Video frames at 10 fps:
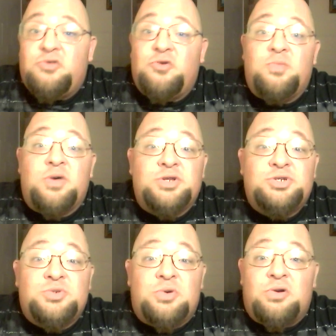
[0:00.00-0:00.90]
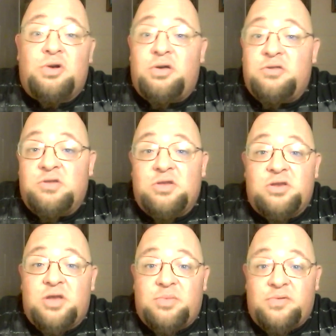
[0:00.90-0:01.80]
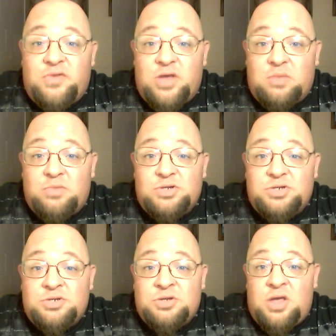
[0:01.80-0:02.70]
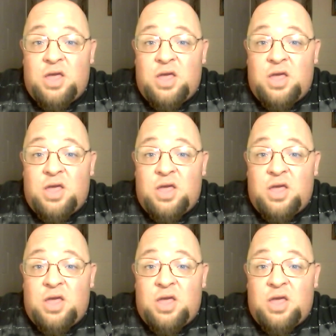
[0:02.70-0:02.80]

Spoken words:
too much or cause any type of damage.